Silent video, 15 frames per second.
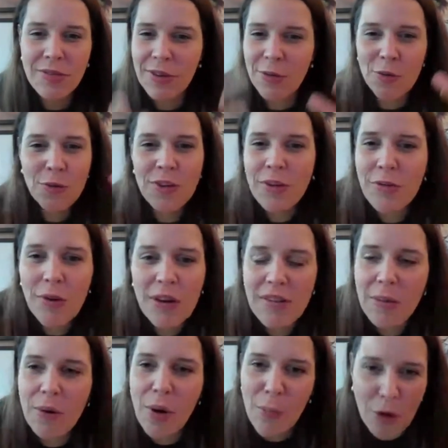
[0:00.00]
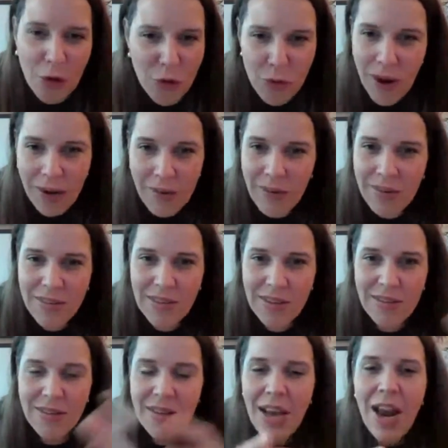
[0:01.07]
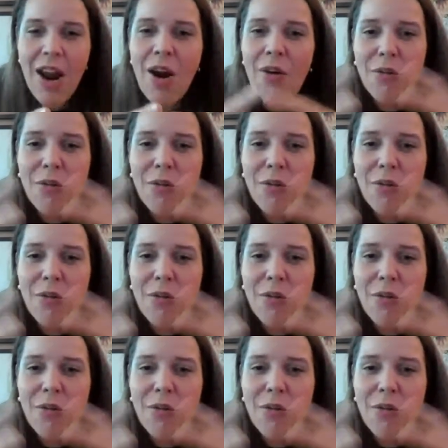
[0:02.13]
if you think, for example, about fragrances.